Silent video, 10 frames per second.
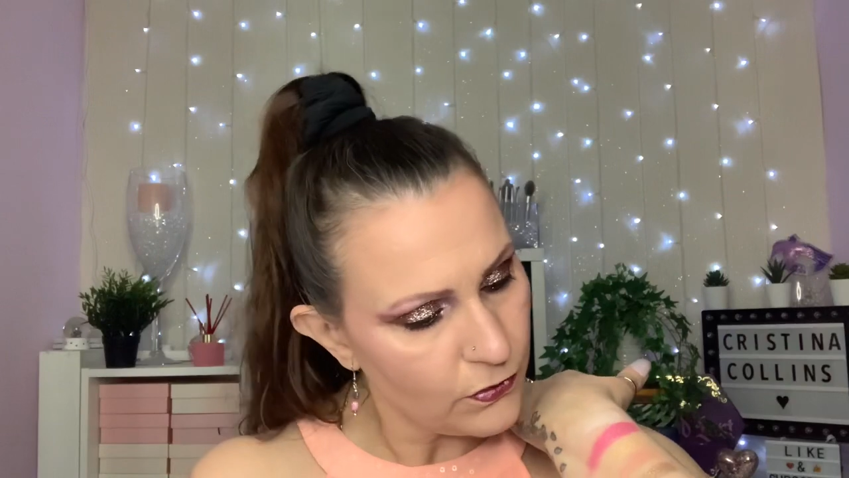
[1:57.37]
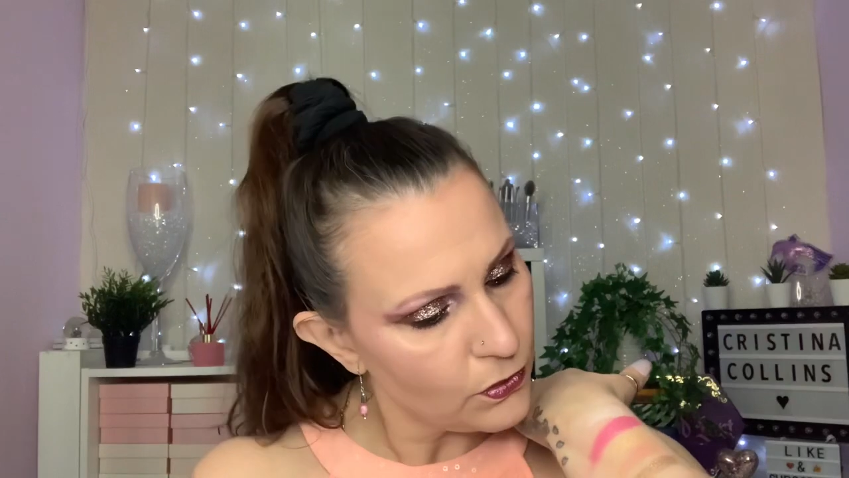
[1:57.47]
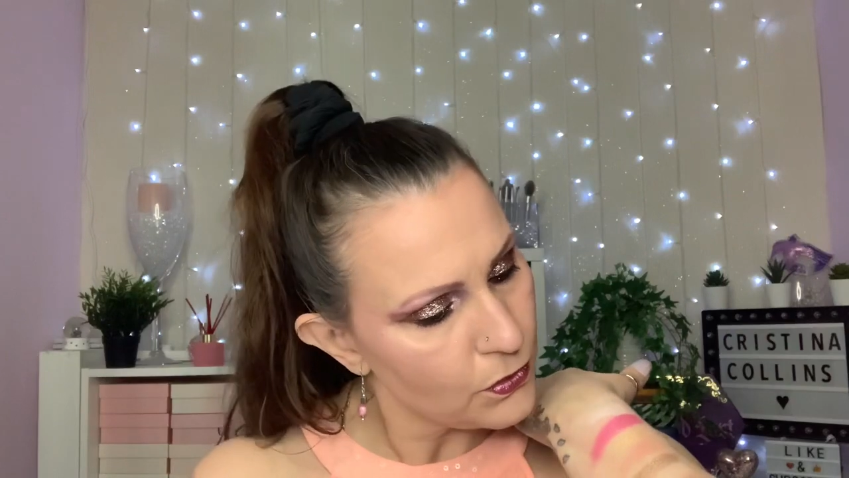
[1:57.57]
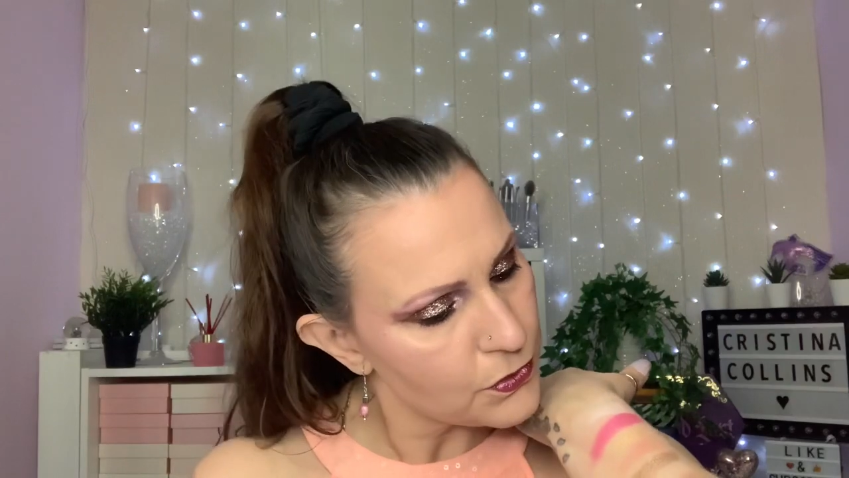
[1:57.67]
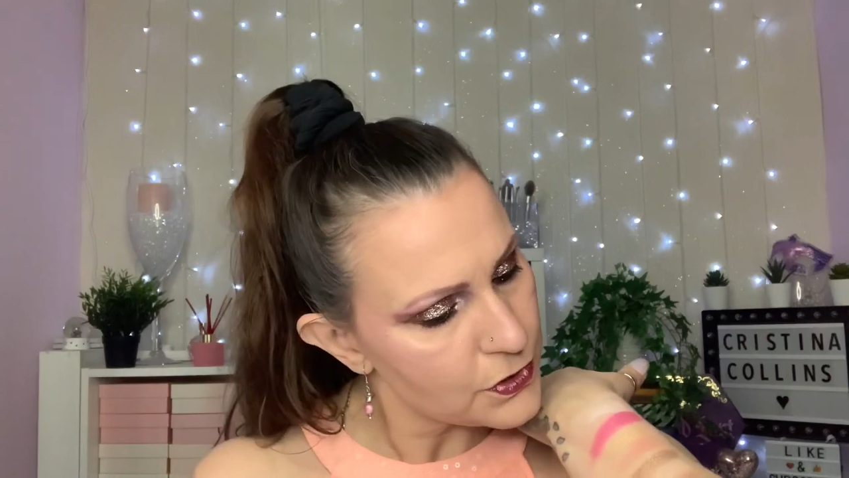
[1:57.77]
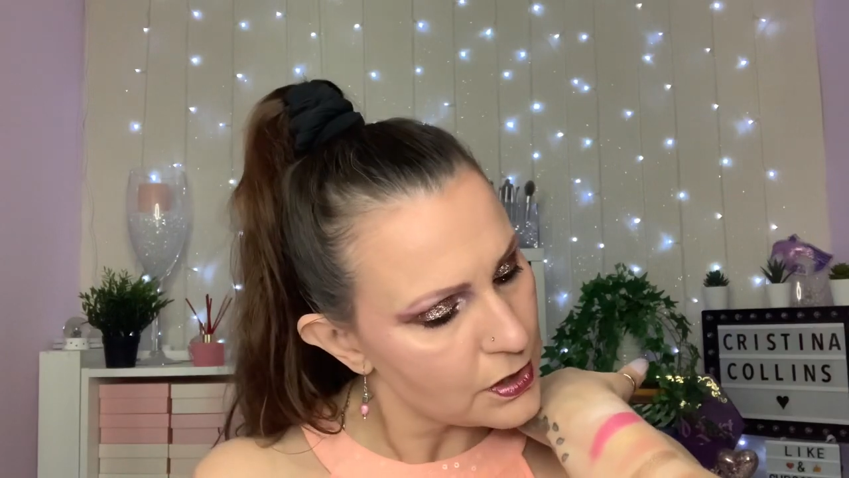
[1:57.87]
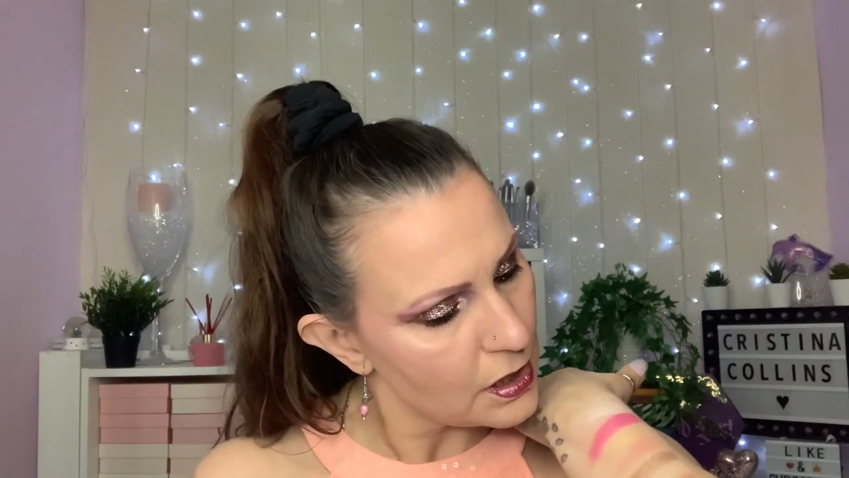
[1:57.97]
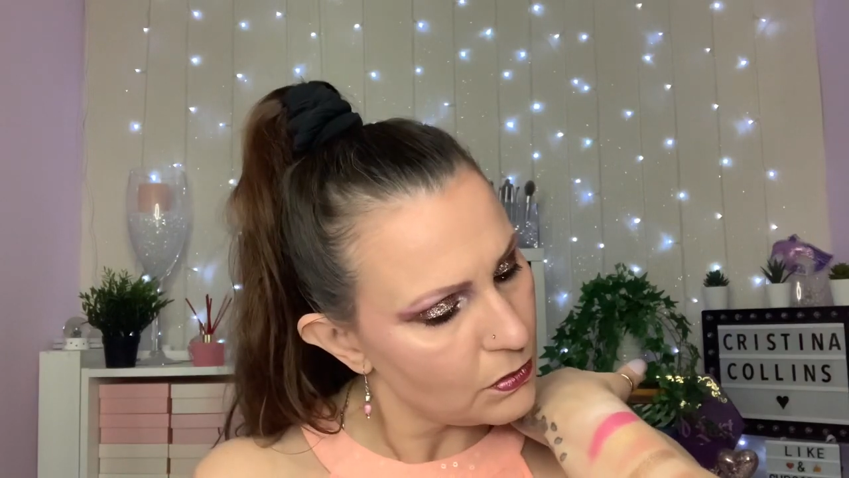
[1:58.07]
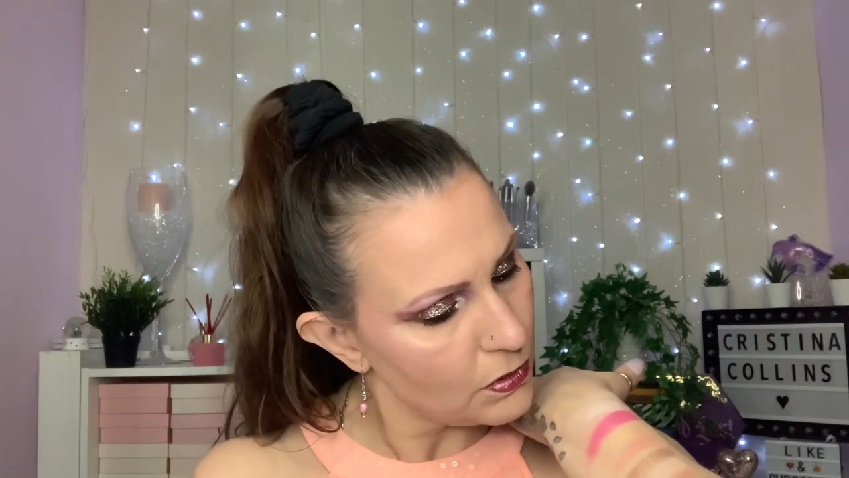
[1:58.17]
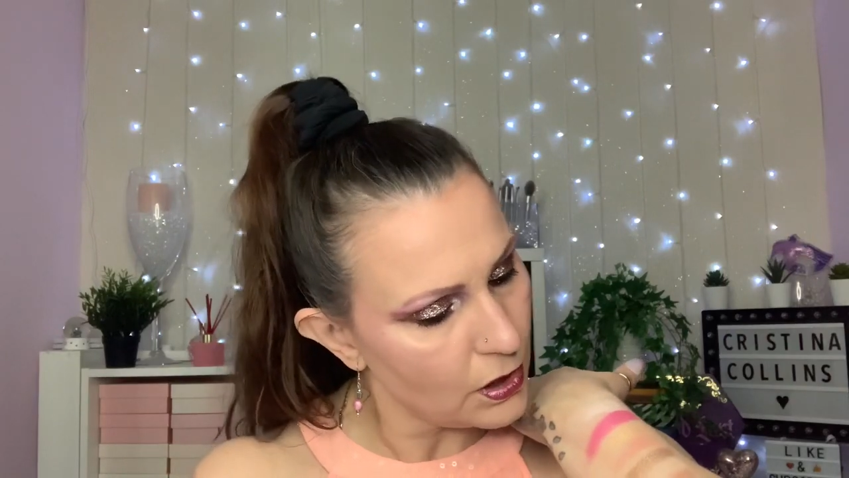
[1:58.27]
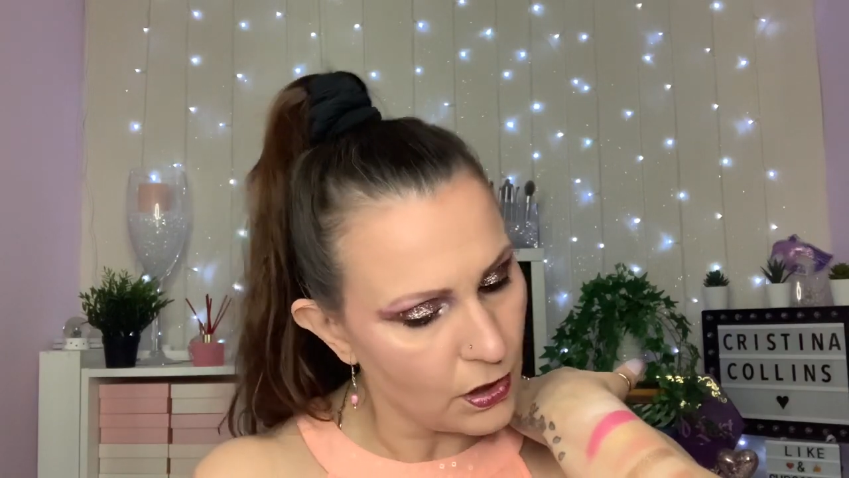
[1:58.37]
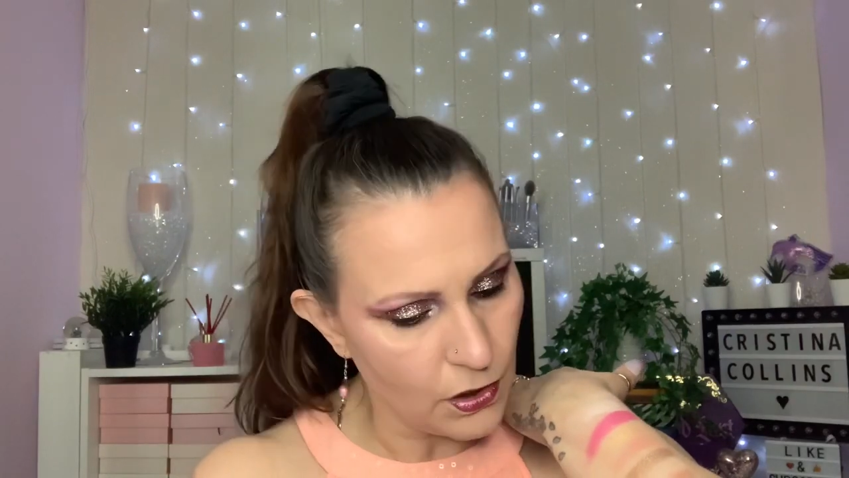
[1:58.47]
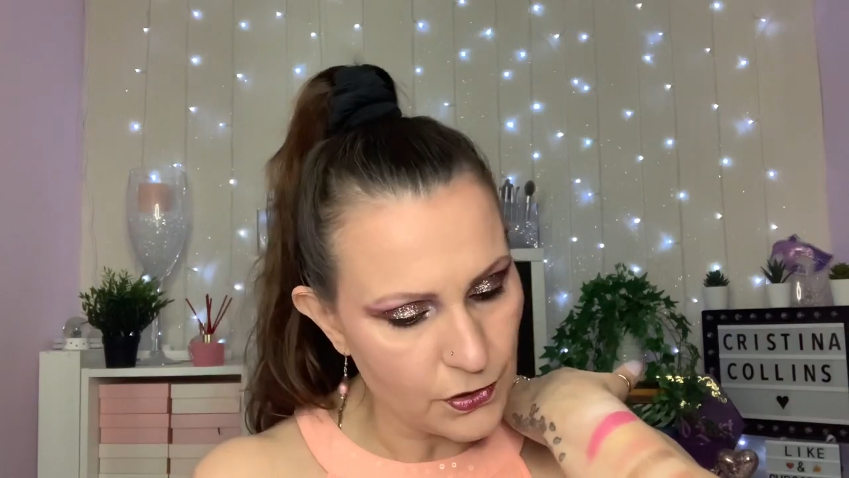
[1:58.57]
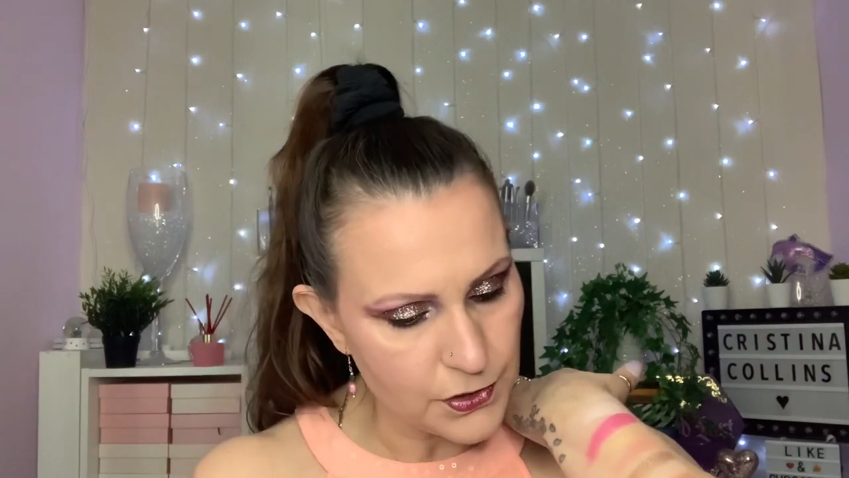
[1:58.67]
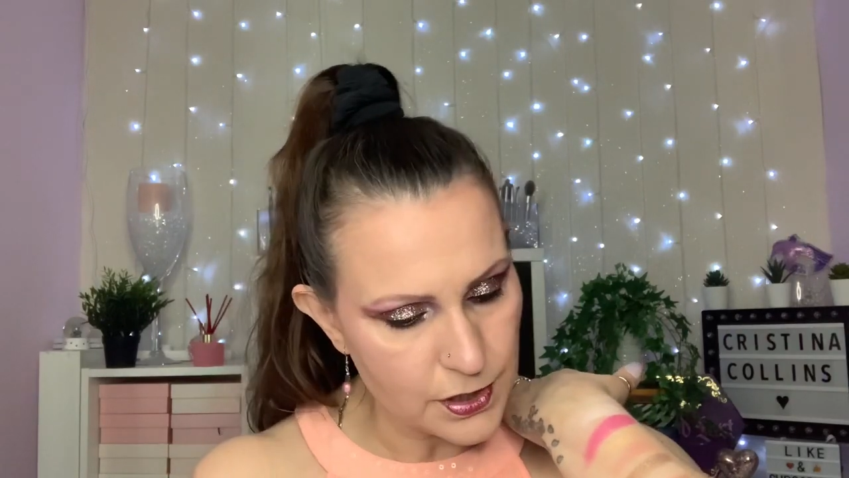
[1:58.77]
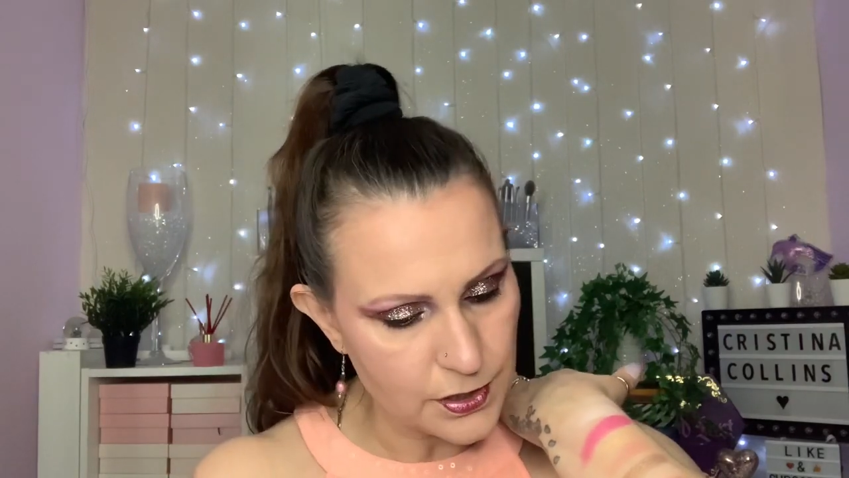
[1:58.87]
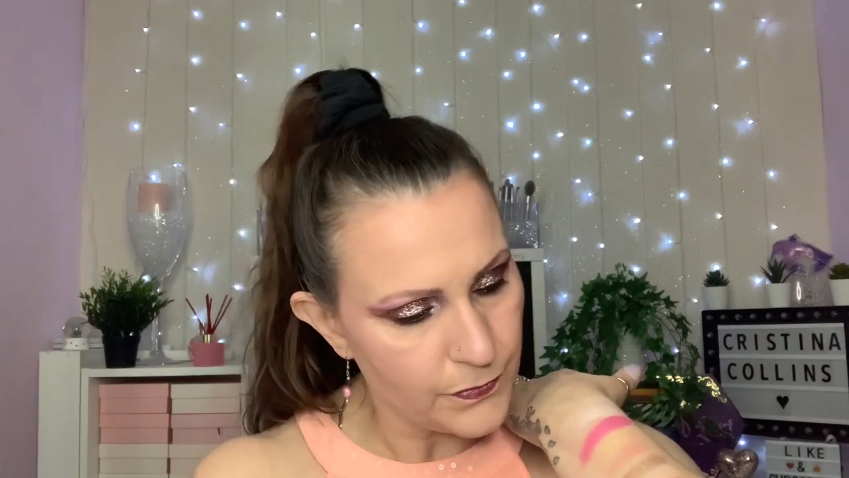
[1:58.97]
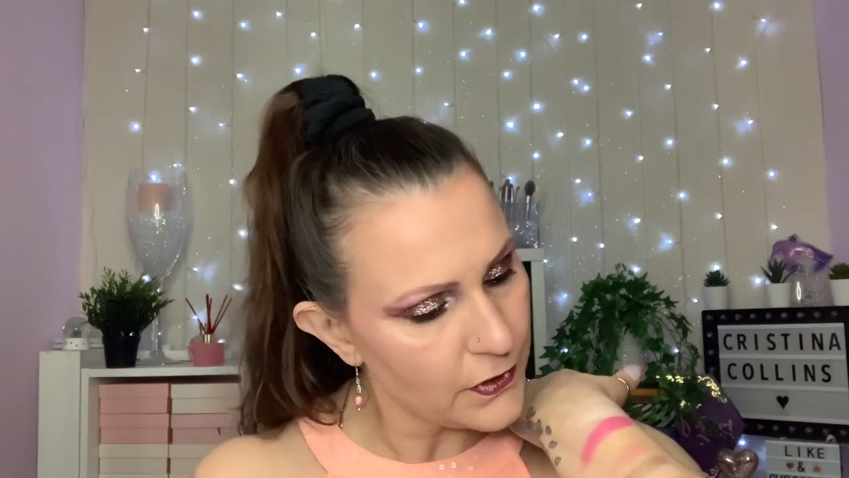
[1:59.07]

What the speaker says: also got